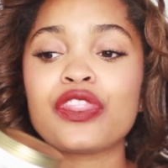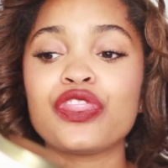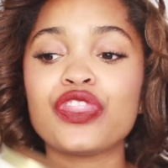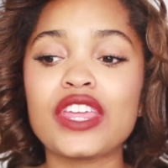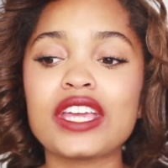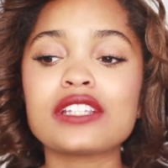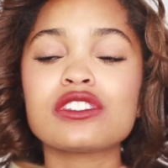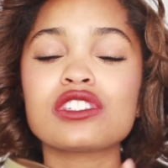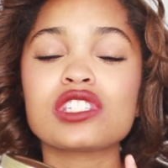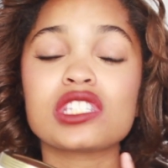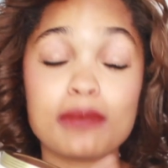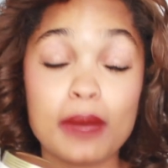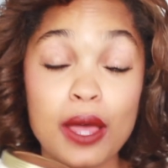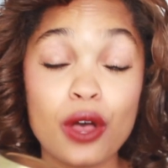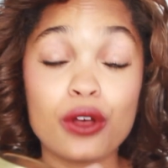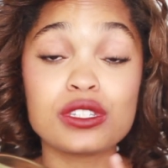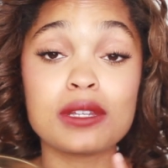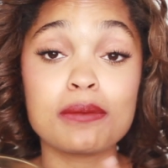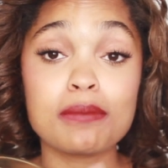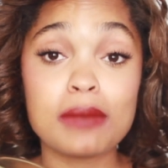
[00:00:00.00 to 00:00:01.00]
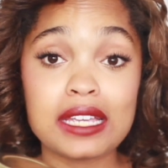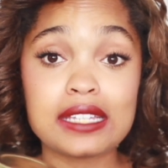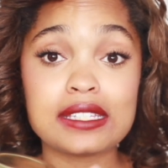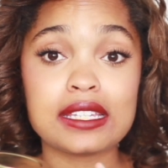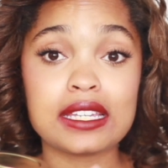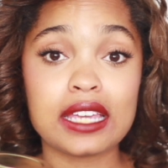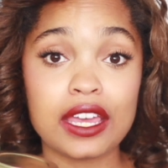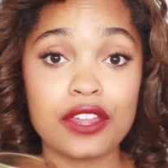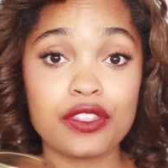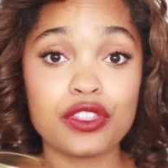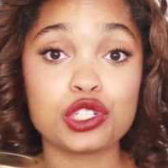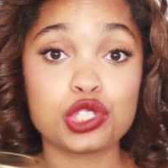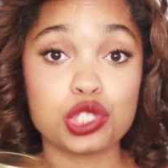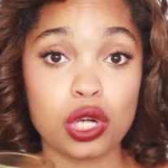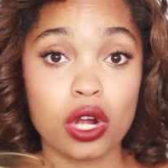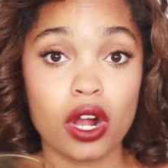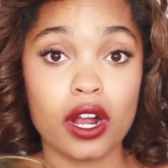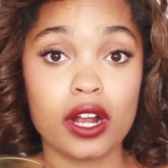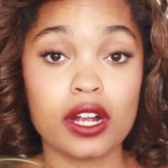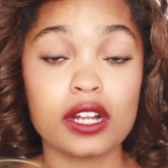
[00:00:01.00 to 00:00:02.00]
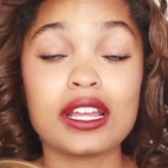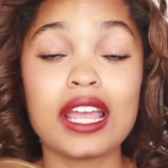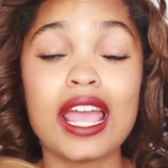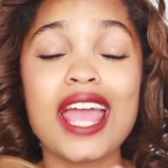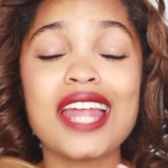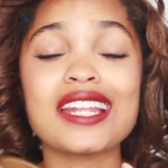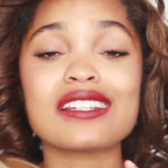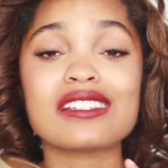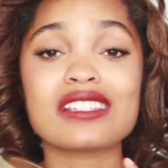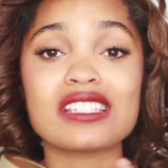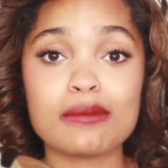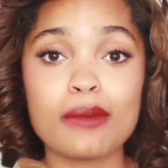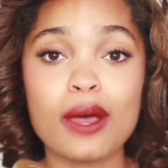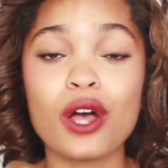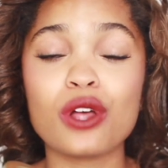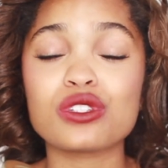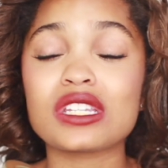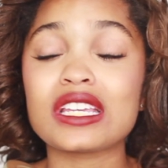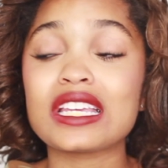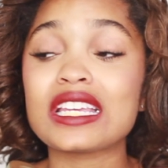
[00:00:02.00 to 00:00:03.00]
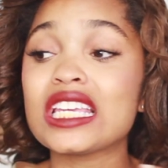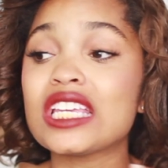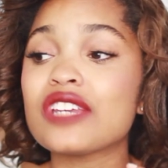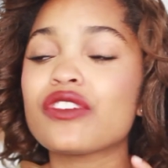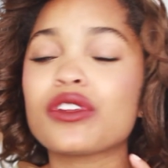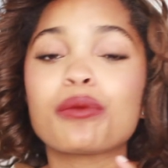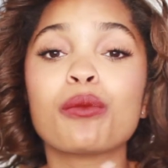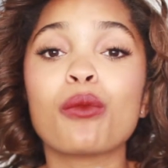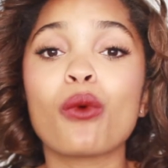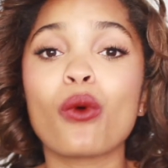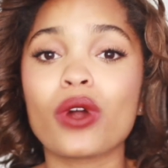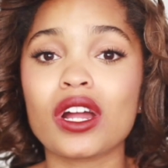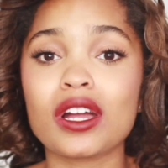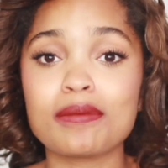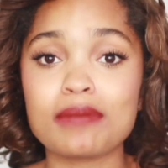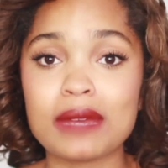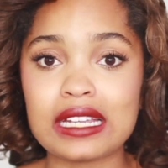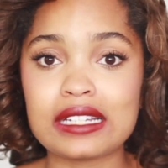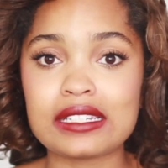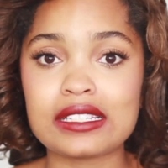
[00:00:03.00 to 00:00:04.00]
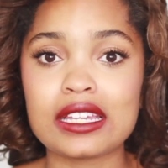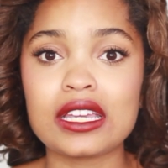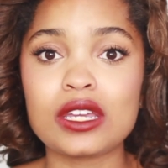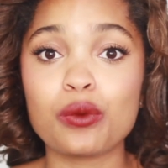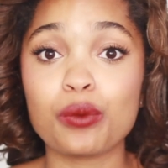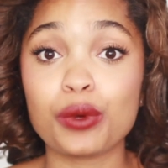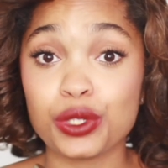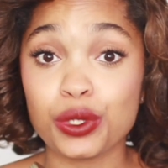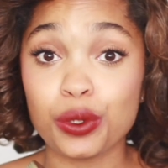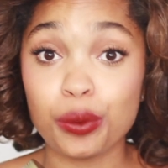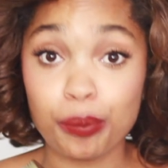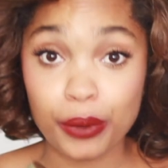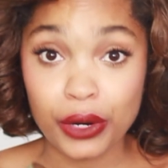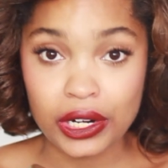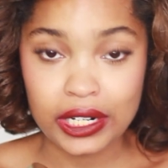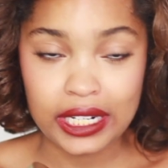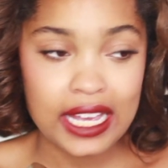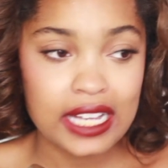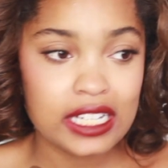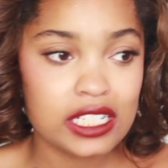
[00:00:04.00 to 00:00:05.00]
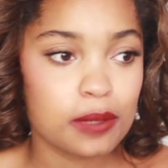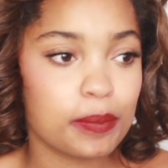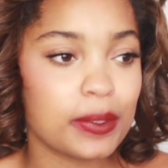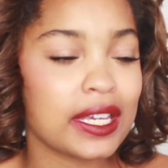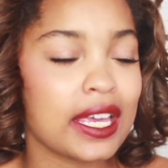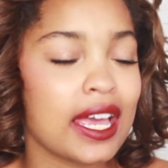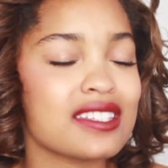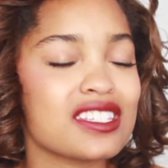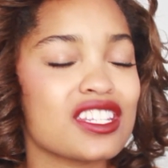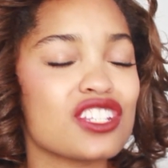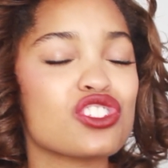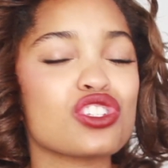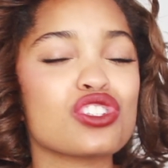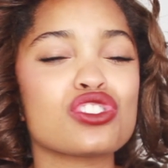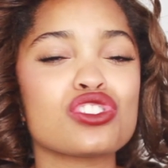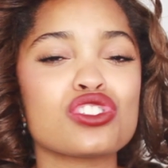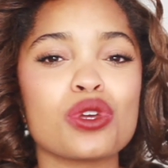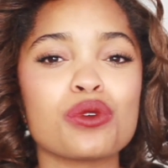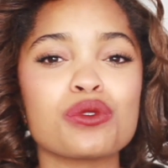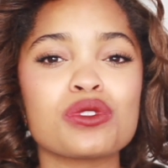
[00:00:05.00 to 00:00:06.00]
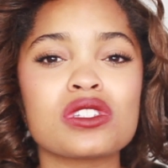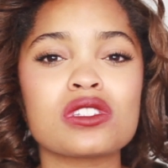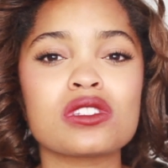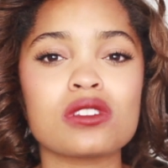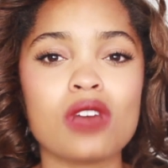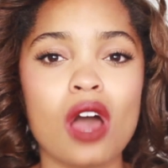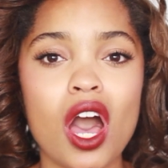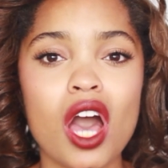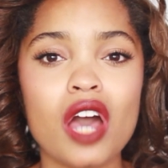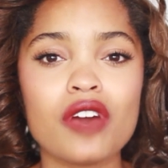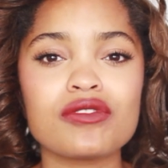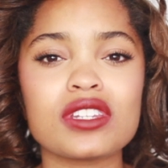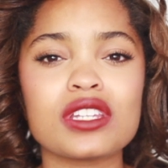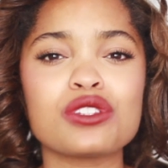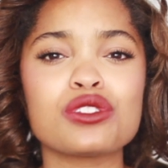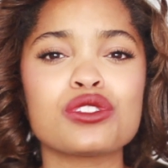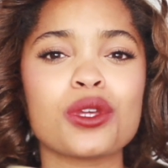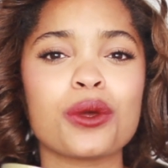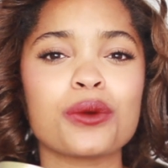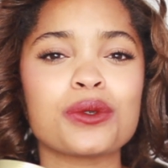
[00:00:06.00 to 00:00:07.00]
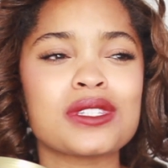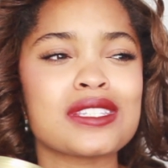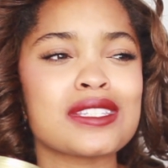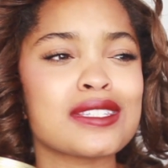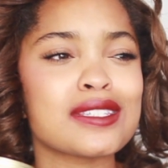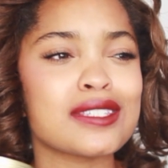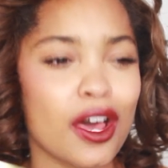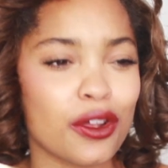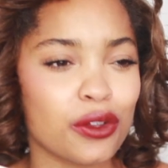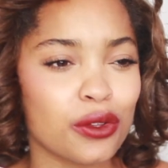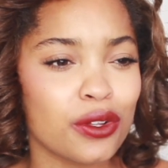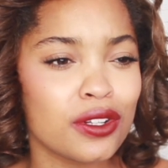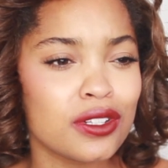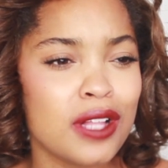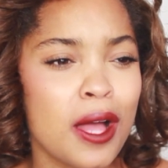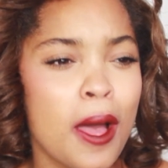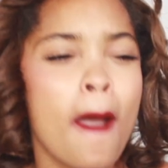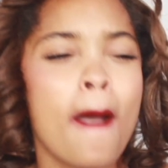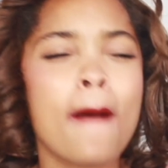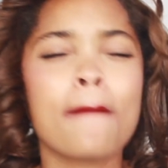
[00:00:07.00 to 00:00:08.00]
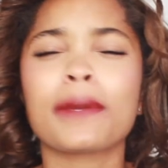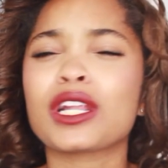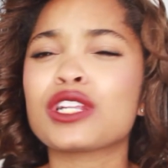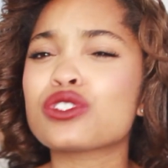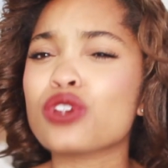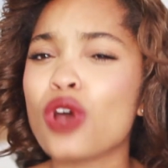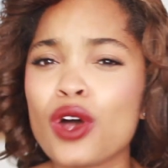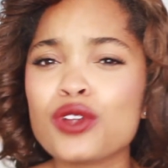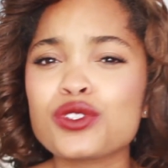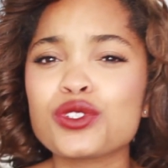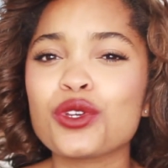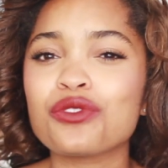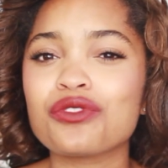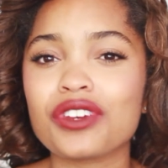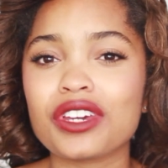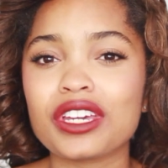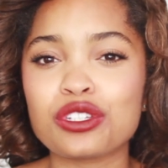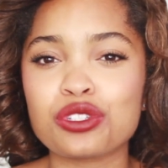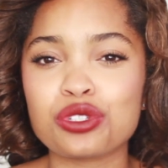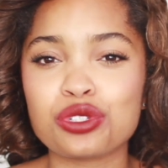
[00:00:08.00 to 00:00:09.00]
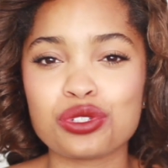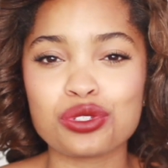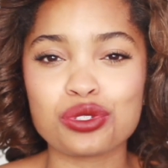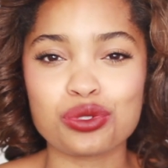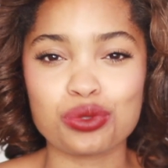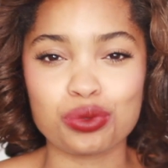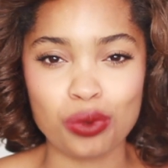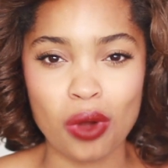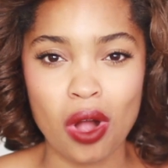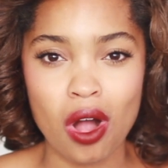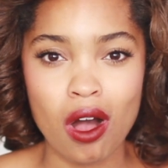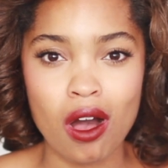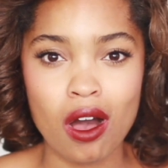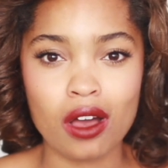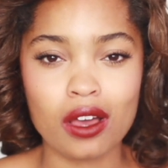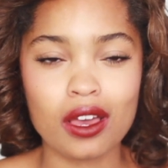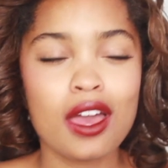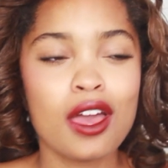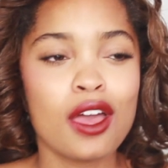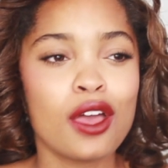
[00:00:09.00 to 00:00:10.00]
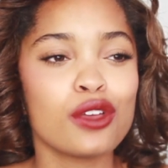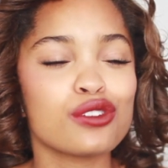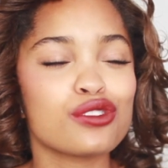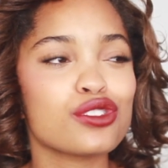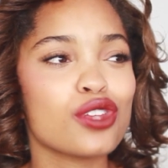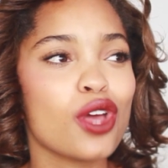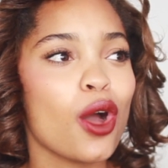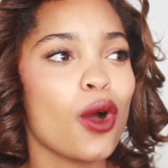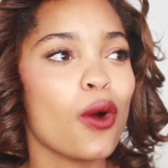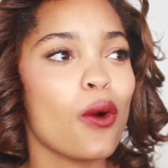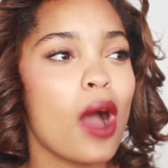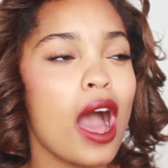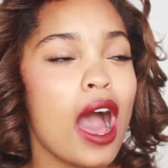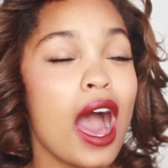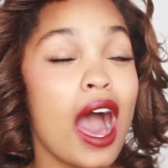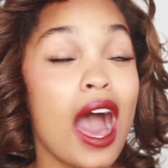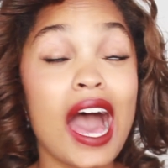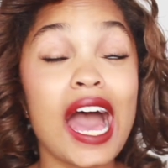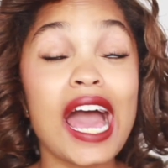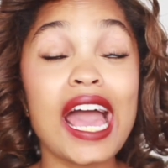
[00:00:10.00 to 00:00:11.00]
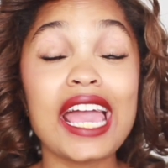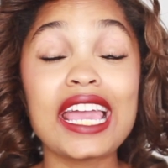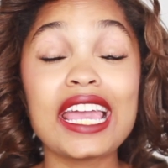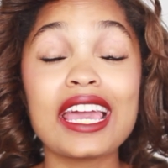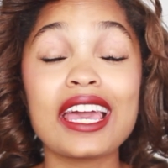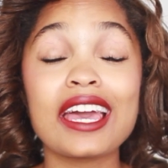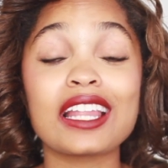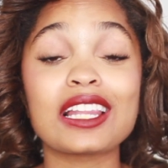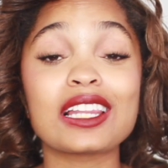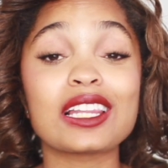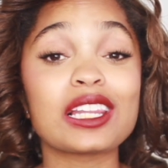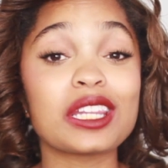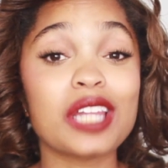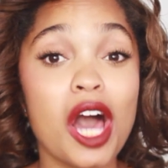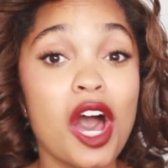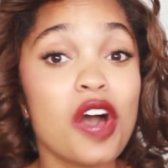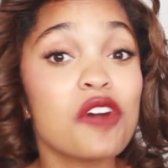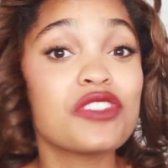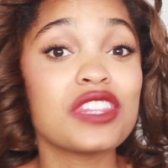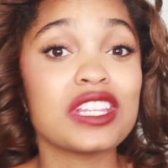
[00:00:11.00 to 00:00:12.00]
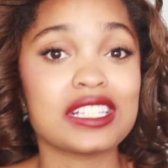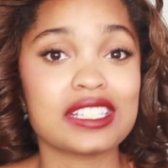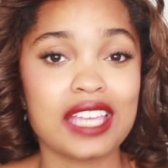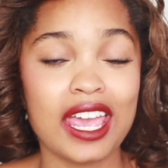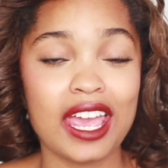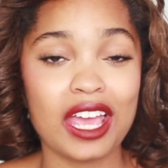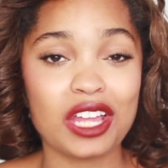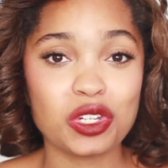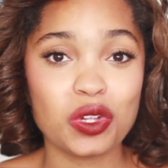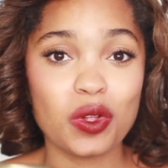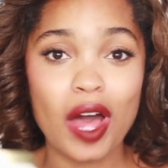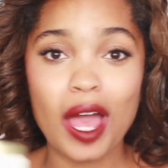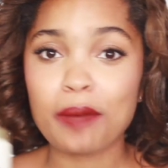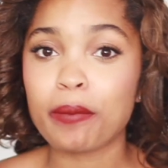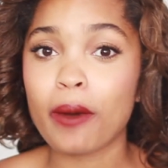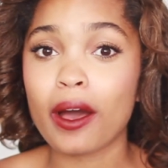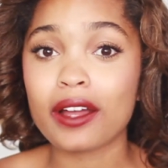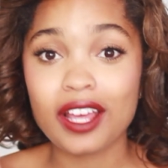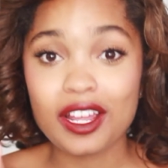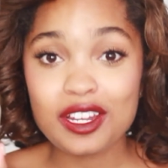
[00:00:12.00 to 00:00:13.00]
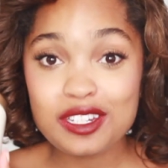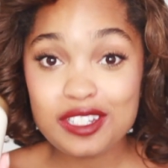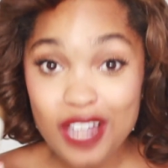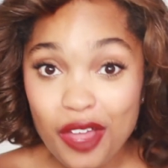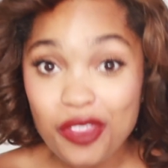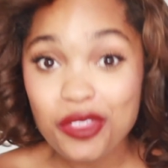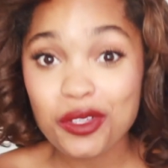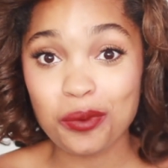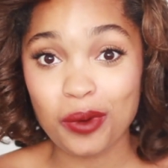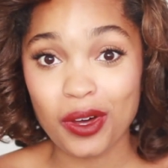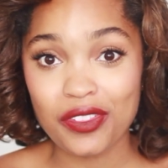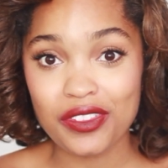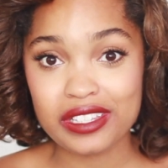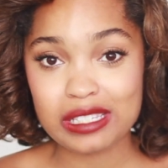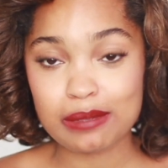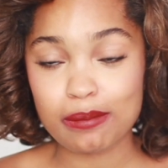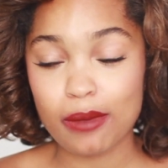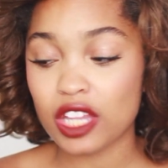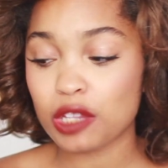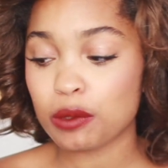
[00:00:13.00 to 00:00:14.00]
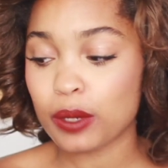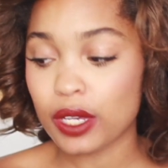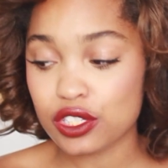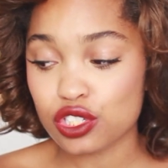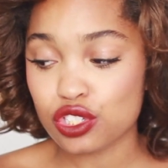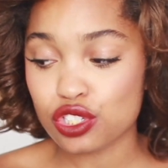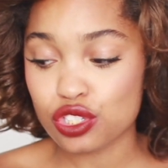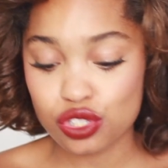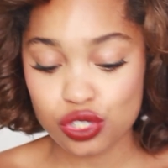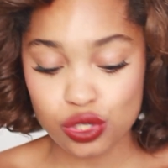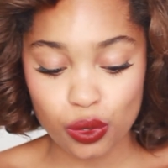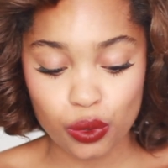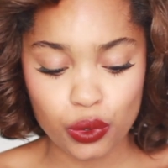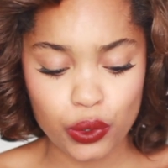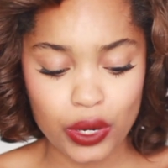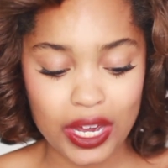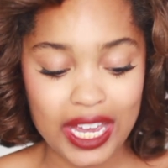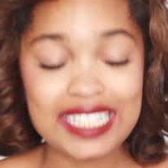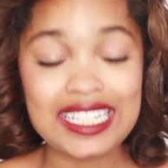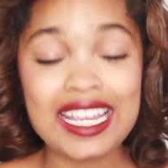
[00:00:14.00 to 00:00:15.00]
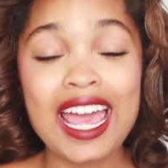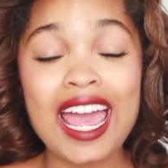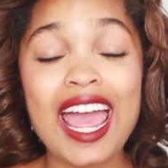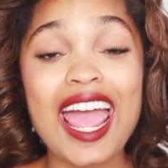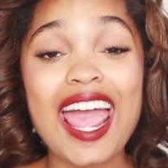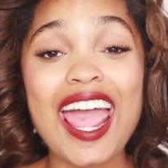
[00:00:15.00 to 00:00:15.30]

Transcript: This smells amazing in the jar, and it smells even more amazing when you burn it because it's just so soft and so subtle, but it's also very strong. So I love this candle. I bought another one this month because it's just so great.